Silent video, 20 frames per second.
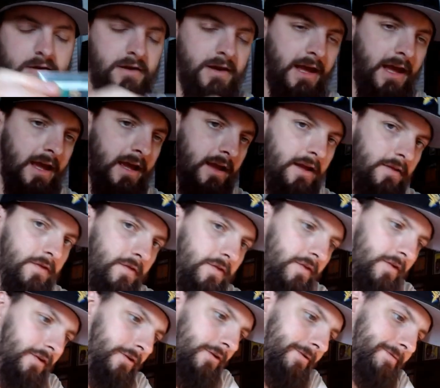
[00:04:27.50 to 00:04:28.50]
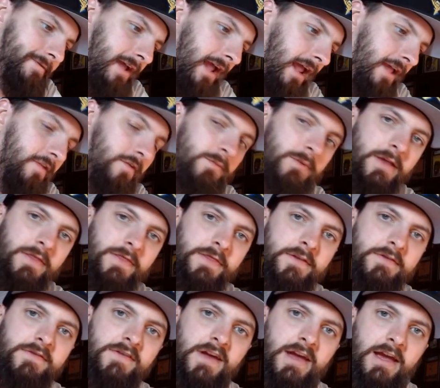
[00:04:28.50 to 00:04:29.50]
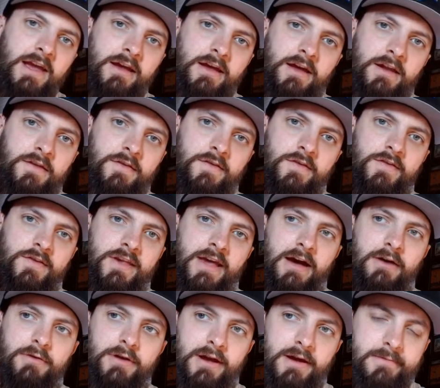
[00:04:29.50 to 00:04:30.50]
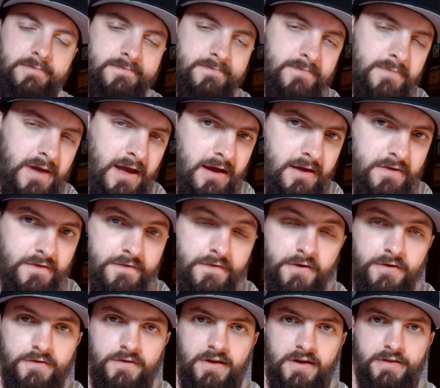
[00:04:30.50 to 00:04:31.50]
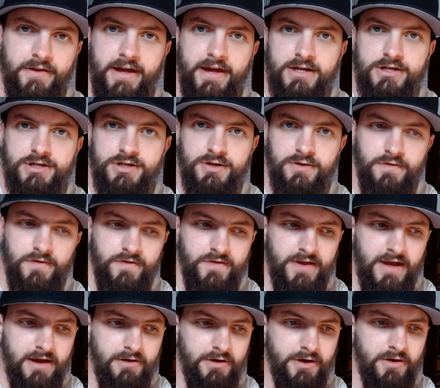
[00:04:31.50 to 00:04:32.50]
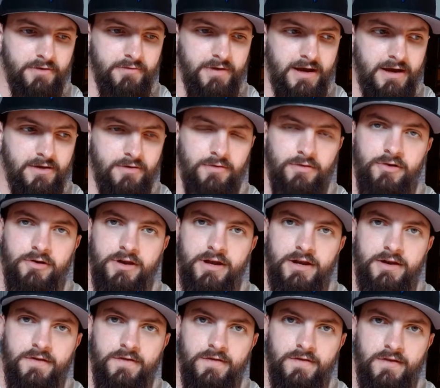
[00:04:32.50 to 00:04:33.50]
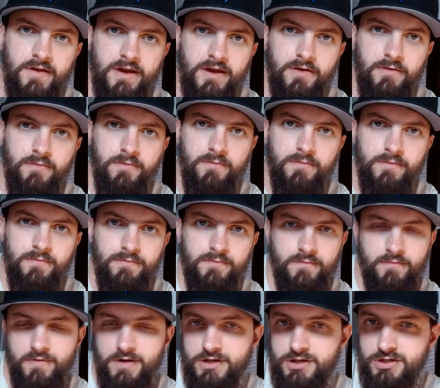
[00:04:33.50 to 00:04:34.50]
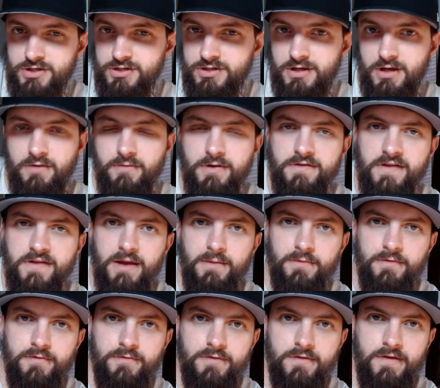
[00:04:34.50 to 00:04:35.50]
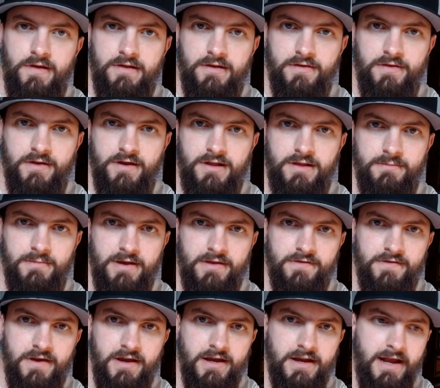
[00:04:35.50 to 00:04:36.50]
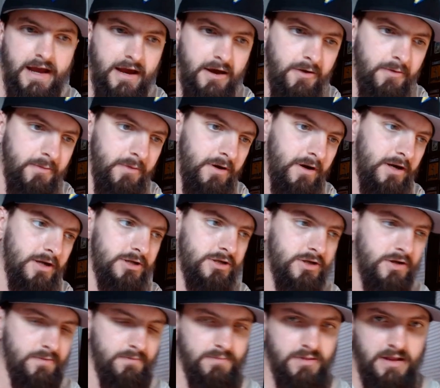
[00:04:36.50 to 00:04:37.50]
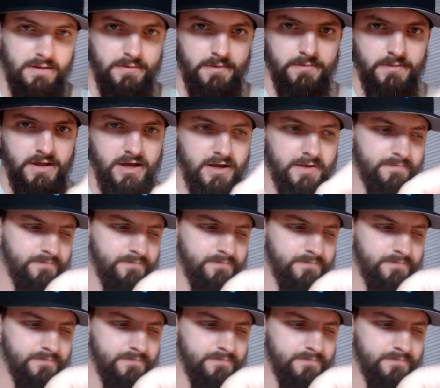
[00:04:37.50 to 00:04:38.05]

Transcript: And so I spent the day kind of scouting, the first day of the National, scouting around, looking to see what tables were selling the Clemente and how much and blah, blah, blah.